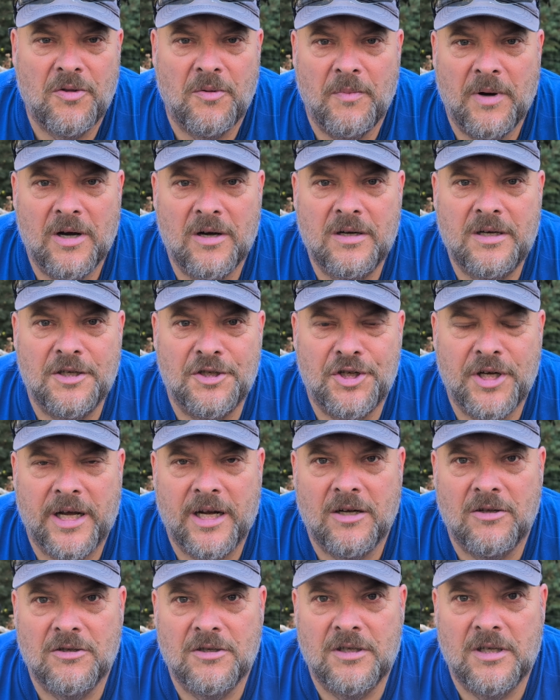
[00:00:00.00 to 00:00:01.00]
American
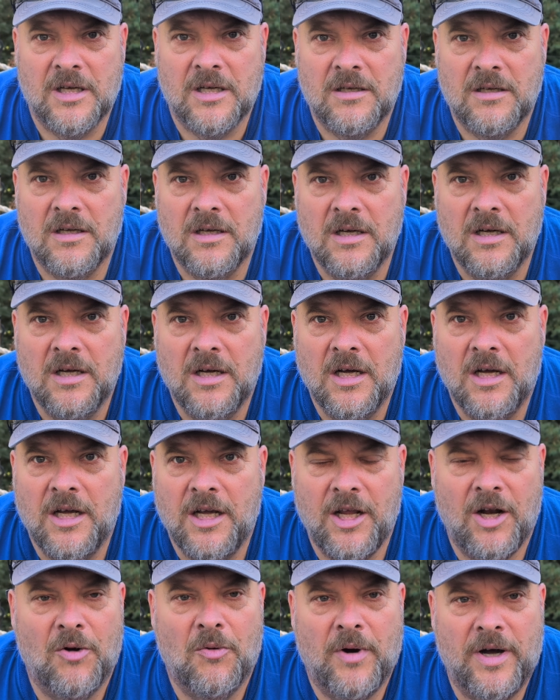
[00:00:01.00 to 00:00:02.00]
channels that,
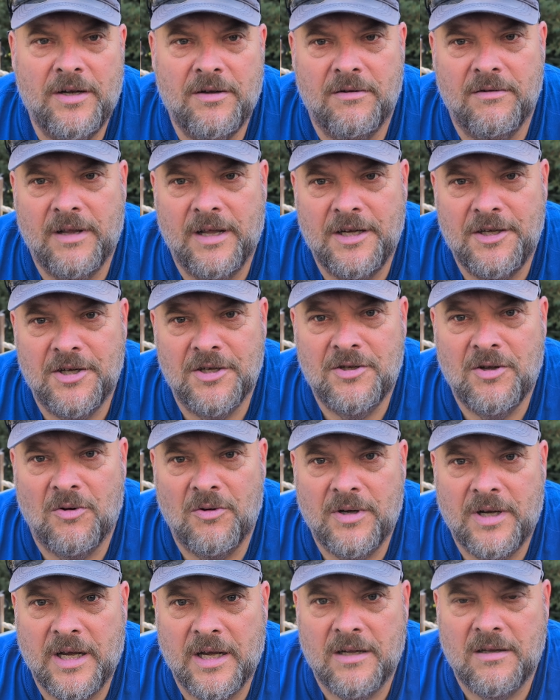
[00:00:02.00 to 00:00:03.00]
you know what, they just
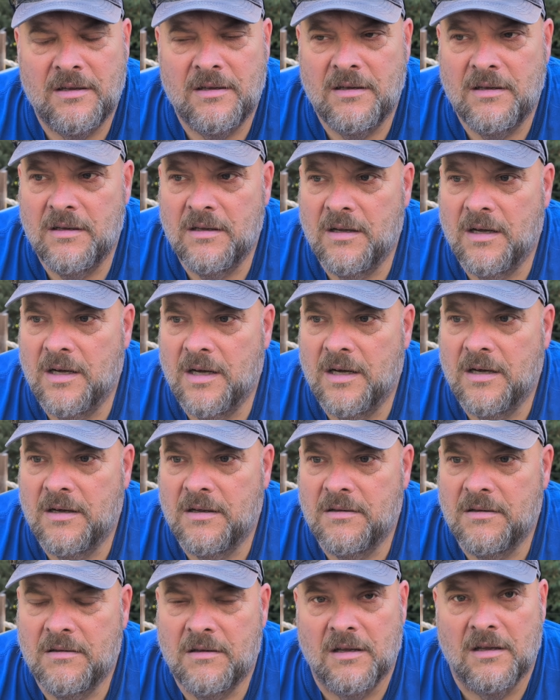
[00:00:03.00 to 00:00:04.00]
don't get
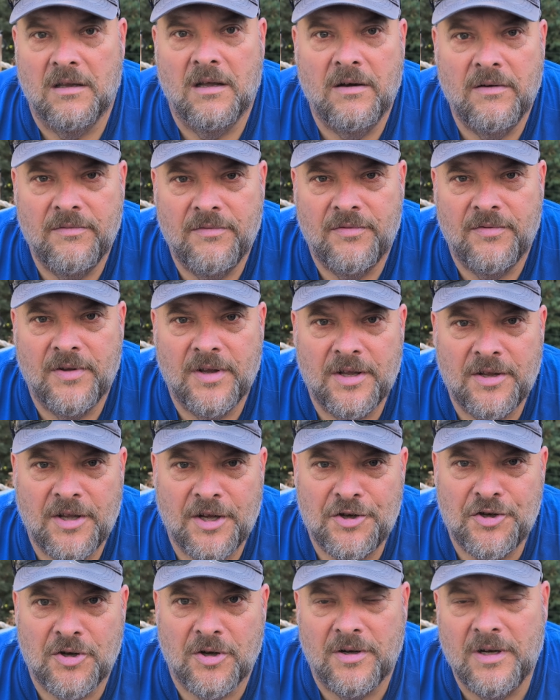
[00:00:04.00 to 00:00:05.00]
the love that they
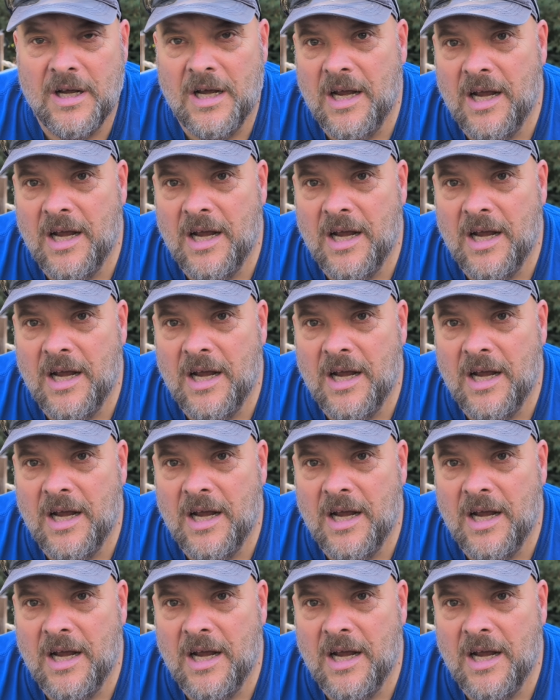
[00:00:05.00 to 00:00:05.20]
should.